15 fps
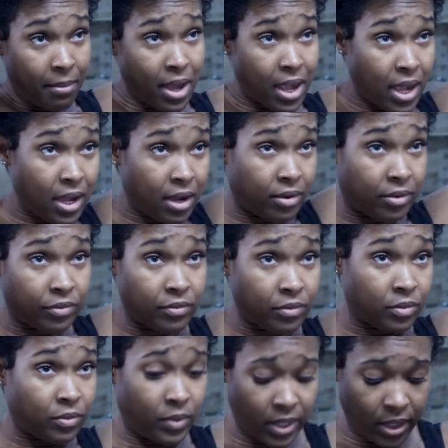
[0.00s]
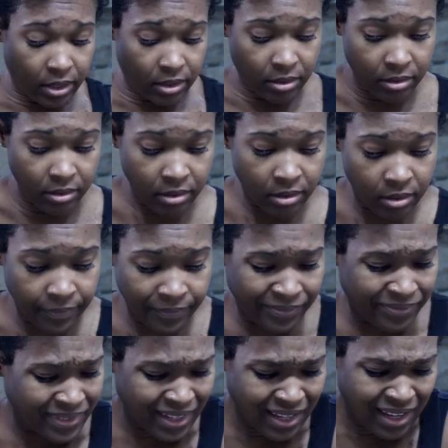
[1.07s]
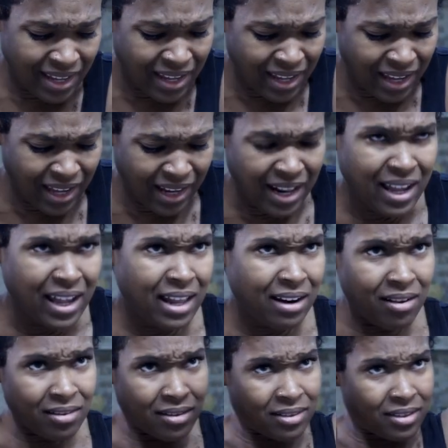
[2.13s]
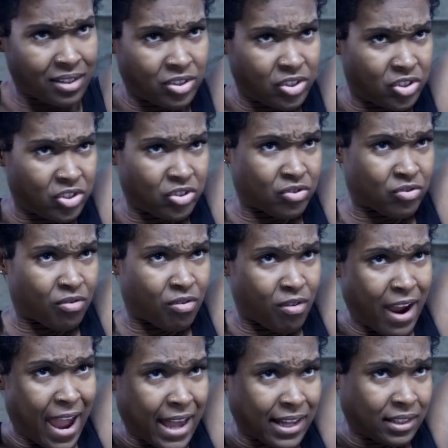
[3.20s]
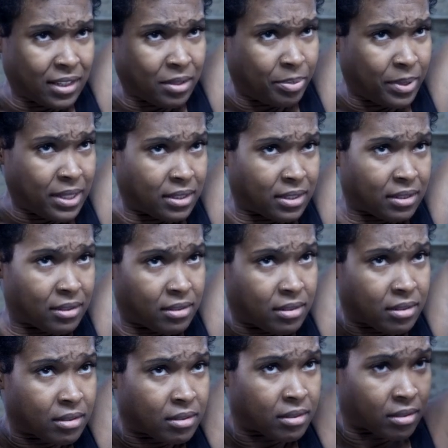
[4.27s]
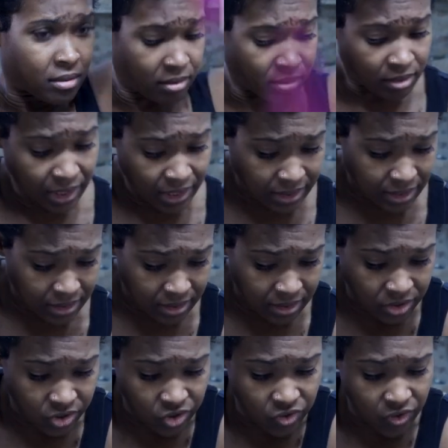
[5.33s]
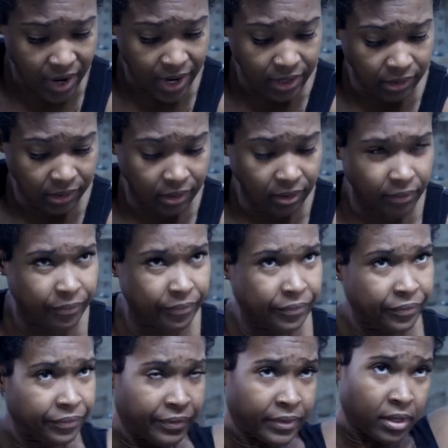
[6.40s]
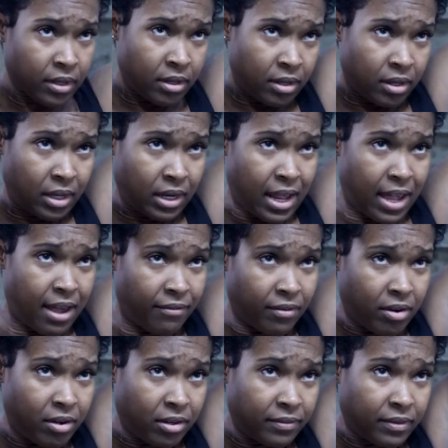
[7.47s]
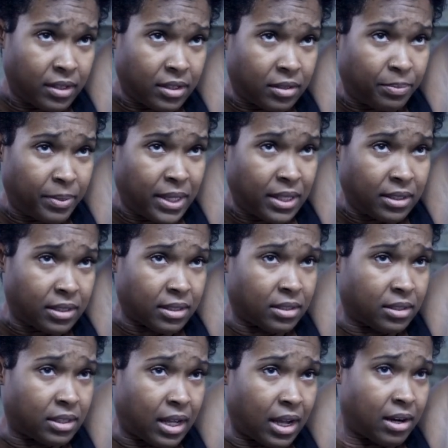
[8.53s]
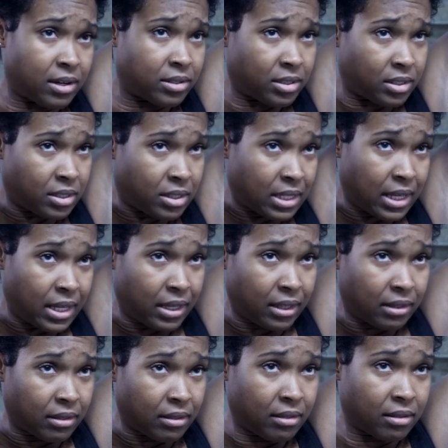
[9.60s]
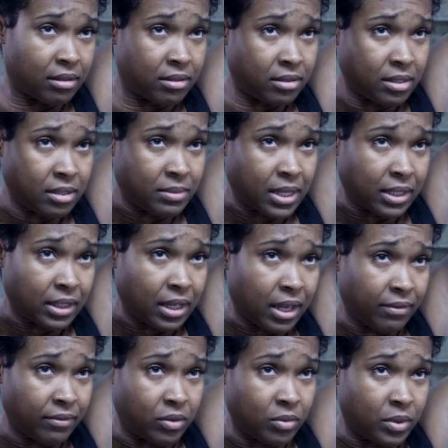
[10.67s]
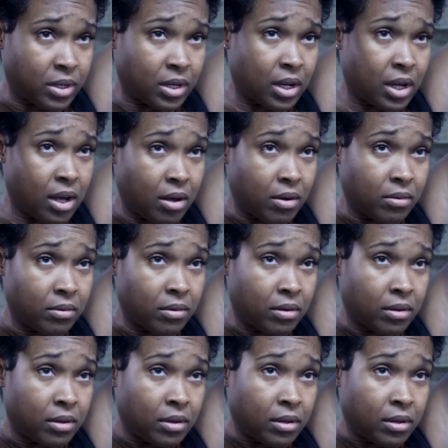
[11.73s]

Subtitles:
at my hair through the week and I got all of these straggly pieces. Yes, I said straggly. And I have all of these pieces that are just like, seems like they have nowhere to go.